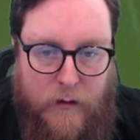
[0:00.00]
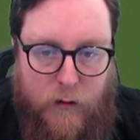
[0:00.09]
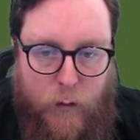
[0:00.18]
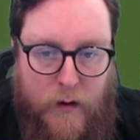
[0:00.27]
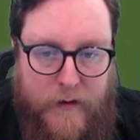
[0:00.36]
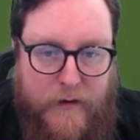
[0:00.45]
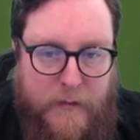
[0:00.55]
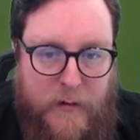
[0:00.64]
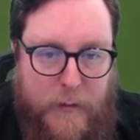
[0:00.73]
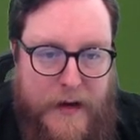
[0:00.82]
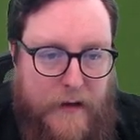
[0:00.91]
I've got one sub
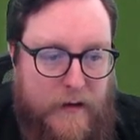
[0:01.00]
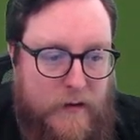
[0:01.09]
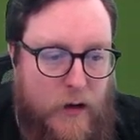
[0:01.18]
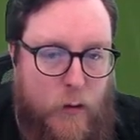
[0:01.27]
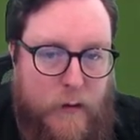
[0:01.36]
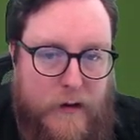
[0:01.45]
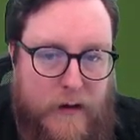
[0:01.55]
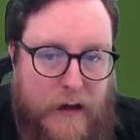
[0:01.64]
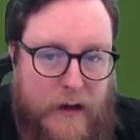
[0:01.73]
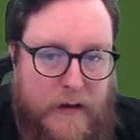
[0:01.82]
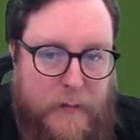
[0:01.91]
to make. No one
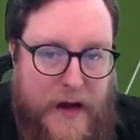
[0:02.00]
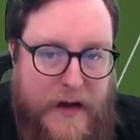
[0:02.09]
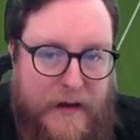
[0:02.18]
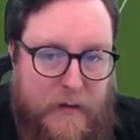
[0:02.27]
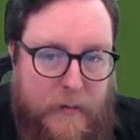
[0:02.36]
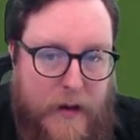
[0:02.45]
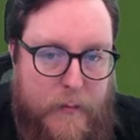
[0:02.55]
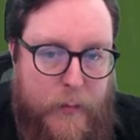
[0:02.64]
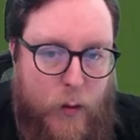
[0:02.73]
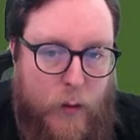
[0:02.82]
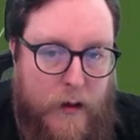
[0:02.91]
at the back is playing
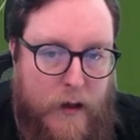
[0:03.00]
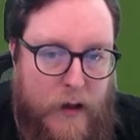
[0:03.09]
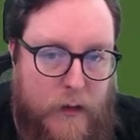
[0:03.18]
poorly.